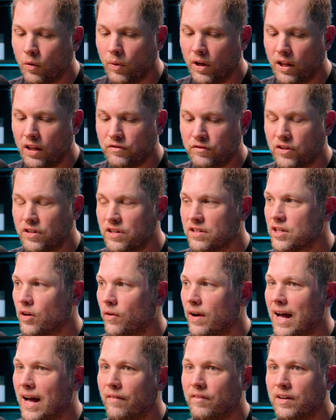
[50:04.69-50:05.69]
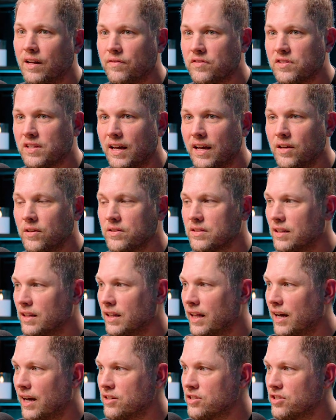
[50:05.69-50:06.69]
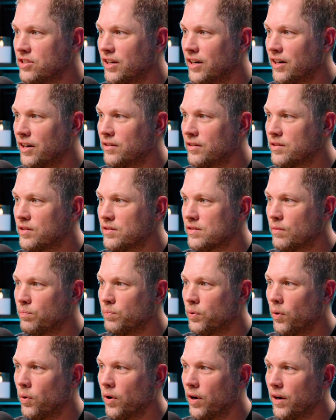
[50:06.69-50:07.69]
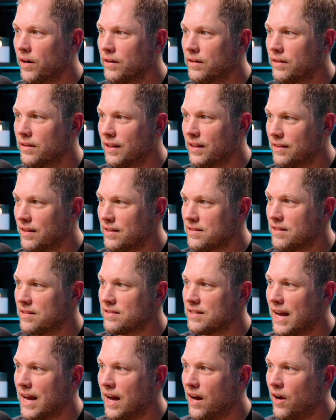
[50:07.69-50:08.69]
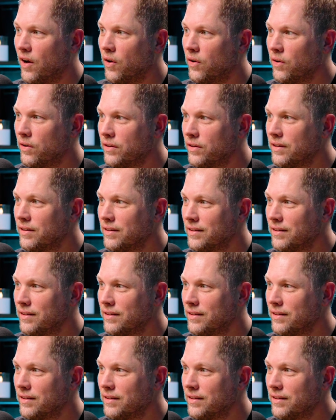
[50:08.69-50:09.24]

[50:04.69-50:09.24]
Well, if you just don't have enough sales in the last year to support that this is now